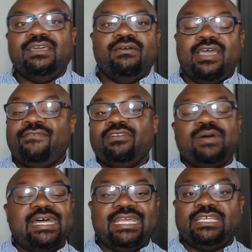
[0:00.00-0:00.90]

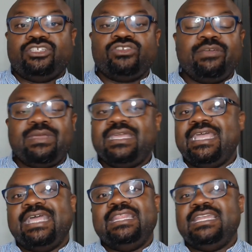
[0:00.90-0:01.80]
Everybody is streaming,
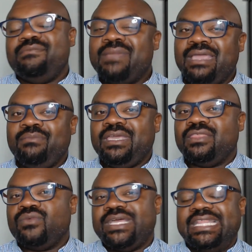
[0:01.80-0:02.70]
and then it may be the
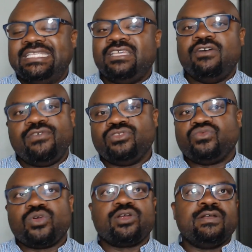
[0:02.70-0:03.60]
way that cell phones
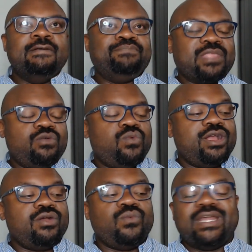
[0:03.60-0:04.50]
were
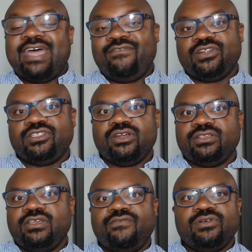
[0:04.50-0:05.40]
where when I first started
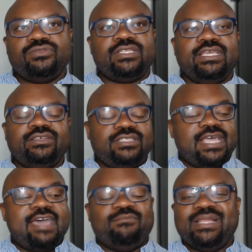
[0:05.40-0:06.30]
cell phones, they used to
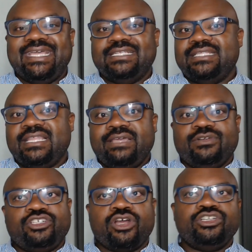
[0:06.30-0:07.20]
have plans that they would
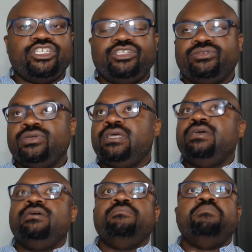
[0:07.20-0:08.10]
charge you
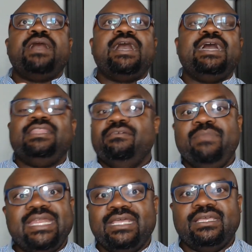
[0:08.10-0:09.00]
by the
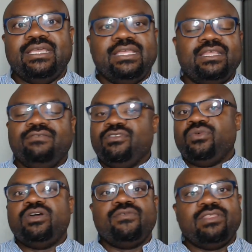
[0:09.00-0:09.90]
minute, and then if you went
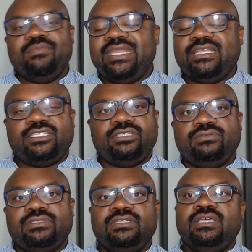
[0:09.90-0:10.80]
over the minutes, you
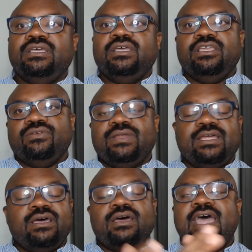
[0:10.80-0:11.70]
would you would
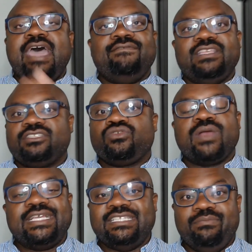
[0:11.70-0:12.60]
uh, have this
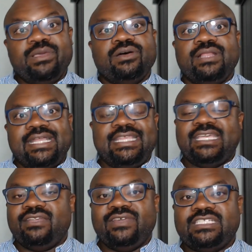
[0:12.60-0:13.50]
crazy bill at the end
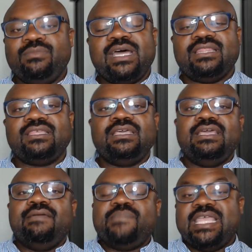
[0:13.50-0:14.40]
of each month.
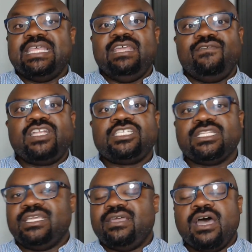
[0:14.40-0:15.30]
And then
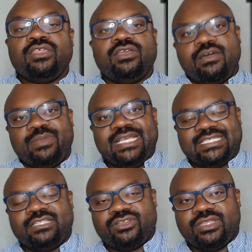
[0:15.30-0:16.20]
eventually, other companies
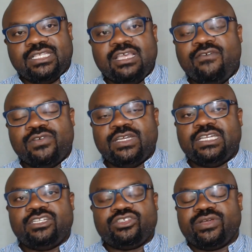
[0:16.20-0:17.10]
entered the cell phone
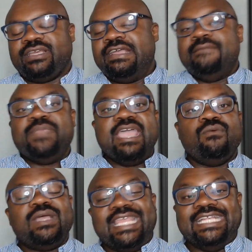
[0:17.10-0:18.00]
industry, and
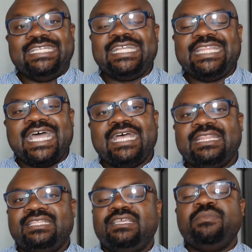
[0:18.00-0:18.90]
when they did
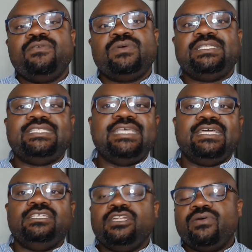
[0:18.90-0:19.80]
that, someone said,
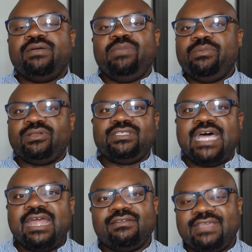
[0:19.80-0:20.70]
you know what? People are
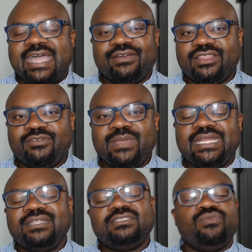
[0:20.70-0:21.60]
tired of counting their
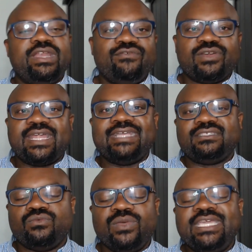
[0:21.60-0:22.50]
minutes and waiting for nights
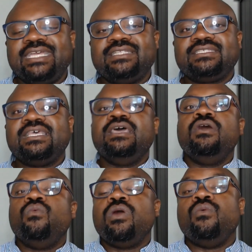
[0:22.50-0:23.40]
and weekends.
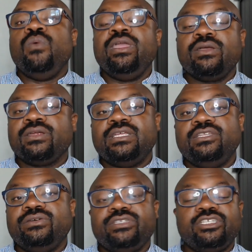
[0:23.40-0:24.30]
What we are going to
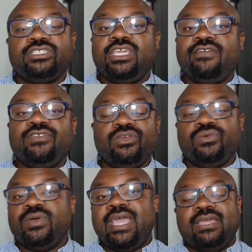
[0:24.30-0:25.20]
do is just give
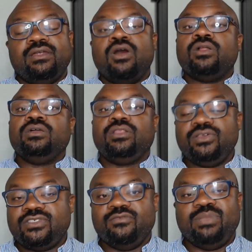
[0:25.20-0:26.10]
you an
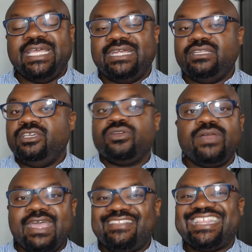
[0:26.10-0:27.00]
all-inclusive plan. You don't
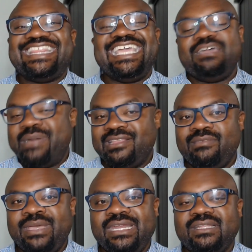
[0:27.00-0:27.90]
even have to think about the
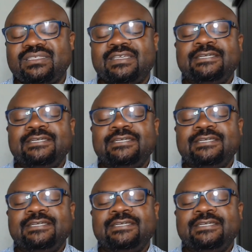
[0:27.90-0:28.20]
minutes.